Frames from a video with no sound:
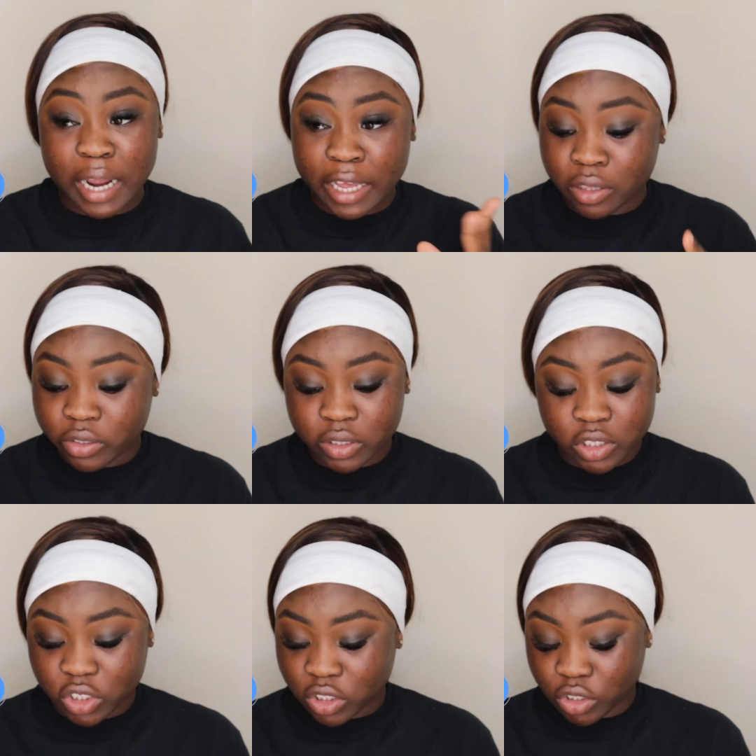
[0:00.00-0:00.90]
I
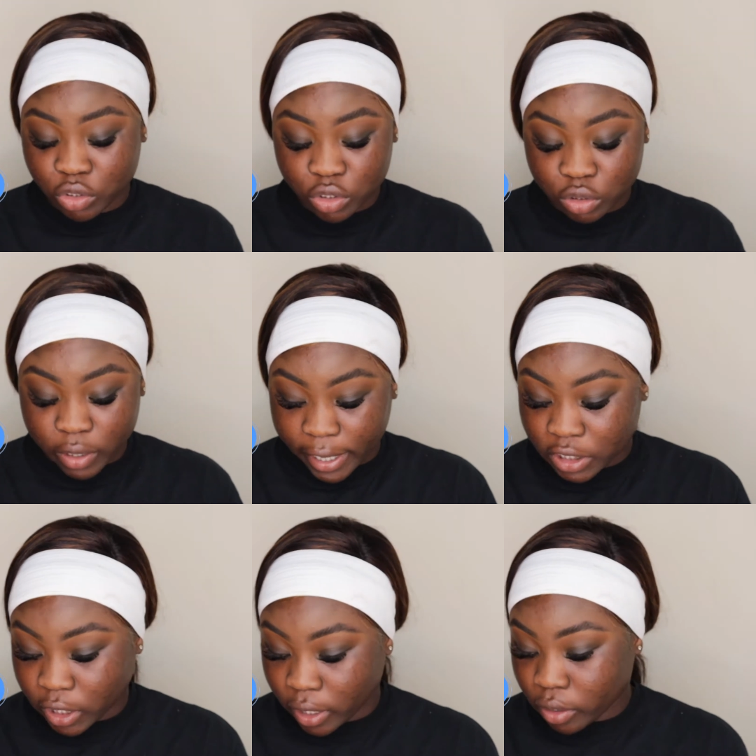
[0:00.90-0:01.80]
literally just used two
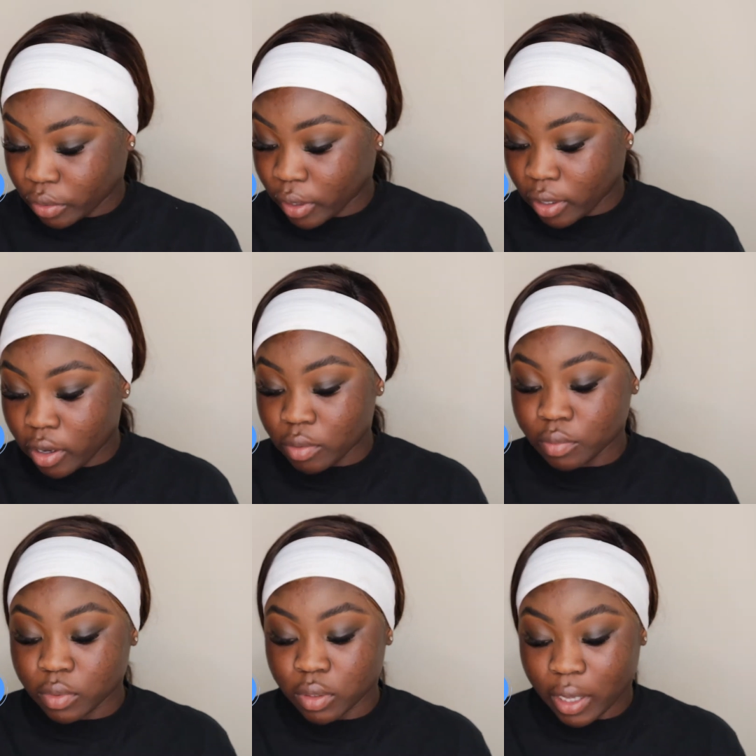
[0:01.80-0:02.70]
eyeshadows,